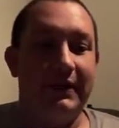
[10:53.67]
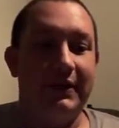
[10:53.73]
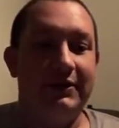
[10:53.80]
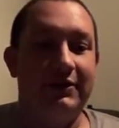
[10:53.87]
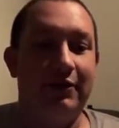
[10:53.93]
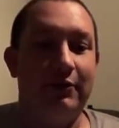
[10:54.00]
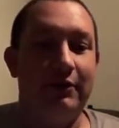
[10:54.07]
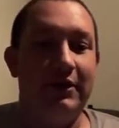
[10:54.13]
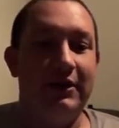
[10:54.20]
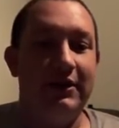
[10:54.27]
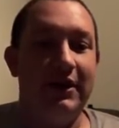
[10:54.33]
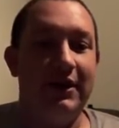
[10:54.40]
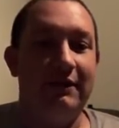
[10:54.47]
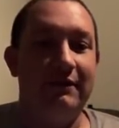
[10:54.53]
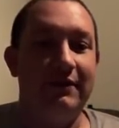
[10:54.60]
So
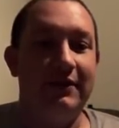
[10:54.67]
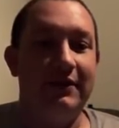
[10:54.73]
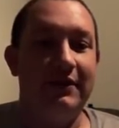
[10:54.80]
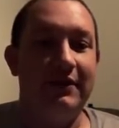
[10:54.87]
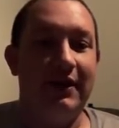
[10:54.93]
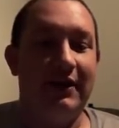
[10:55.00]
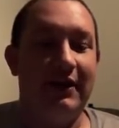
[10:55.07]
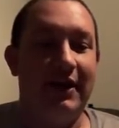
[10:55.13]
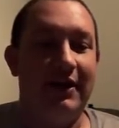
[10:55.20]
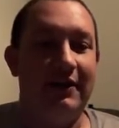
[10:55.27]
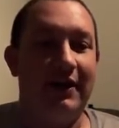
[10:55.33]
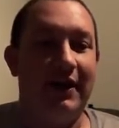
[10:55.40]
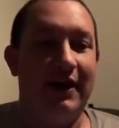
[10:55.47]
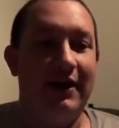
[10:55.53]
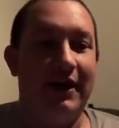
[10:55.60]
it
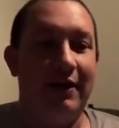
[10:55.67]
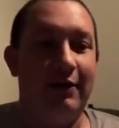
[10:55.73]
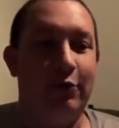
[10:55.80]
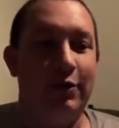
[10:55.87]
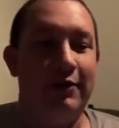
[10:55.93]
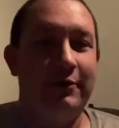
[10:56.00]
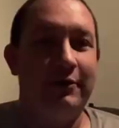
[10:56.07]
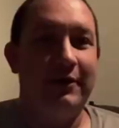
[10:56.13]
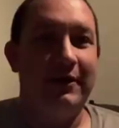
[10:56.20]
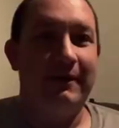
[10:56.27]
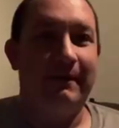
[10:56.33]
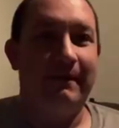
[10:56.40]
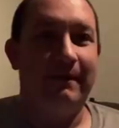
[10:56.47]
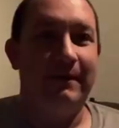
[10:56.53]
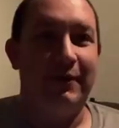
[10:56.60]
again, I wonder
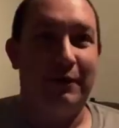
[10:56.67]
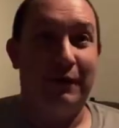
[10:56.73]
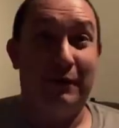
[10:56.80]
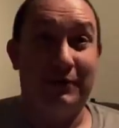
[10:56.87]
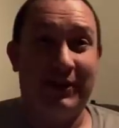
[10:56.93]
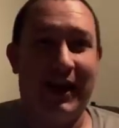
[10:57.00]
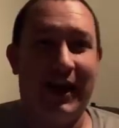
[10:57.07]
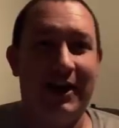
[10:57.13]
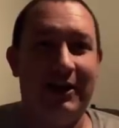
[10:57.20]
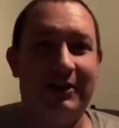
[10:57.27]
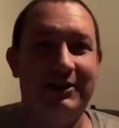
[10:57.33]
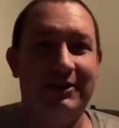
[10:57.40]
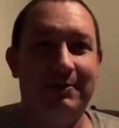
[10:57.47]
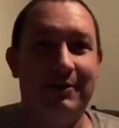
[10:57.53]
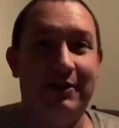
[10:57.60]
if there's a
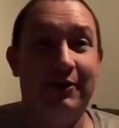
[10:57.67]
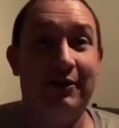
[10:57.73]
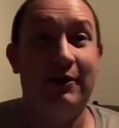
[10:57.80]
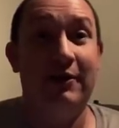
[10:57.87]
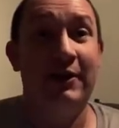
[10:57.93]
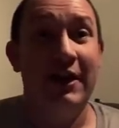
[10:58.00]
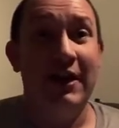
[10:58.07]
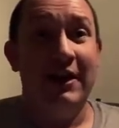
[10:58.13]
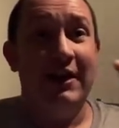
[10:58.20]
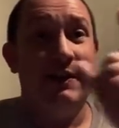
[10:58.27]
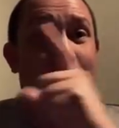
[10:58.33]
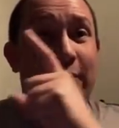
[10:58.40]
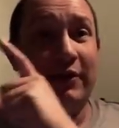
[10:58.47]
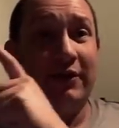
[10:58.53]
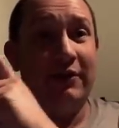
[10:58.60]
cataclysm that occurred,
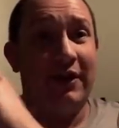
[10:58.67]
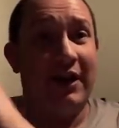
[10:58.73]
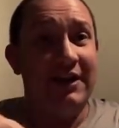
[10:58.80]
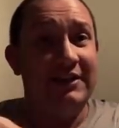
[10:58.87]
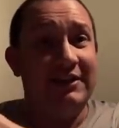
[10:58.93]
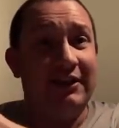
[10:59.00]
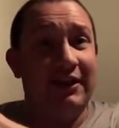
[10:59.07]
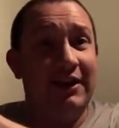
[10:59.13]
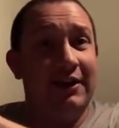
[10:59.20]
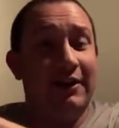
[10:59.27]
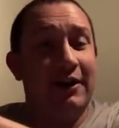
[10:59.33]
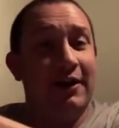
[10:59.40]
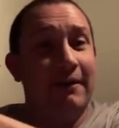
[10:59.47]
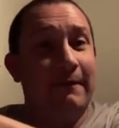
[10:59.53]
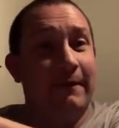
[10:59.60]
if we're isolated
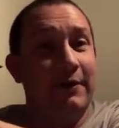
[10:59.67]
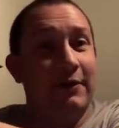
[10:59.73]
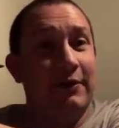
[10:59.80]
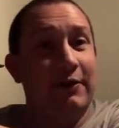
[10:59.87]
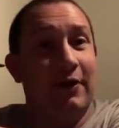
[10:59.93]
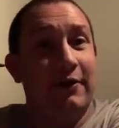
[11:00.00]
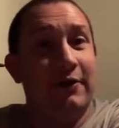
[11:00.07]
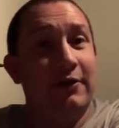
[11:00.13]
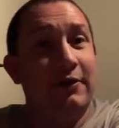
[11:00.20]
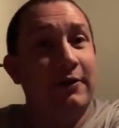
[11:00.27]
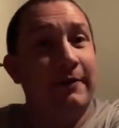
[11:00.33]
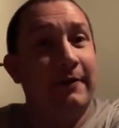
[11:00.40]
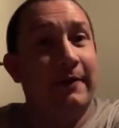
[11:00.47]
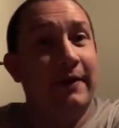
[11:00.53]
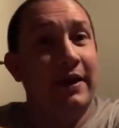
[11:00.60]
off here on
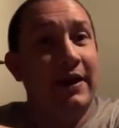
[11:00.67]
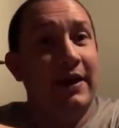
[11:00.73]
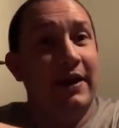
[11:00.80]
Earth,